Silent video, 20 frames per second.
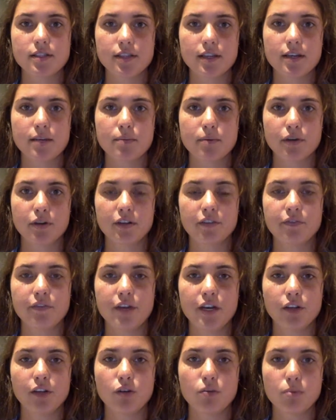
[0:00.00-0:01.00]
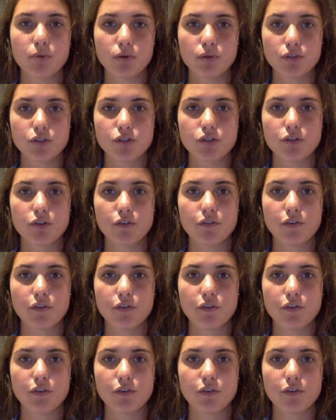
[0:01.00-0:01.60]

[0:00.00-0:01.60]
labor available to the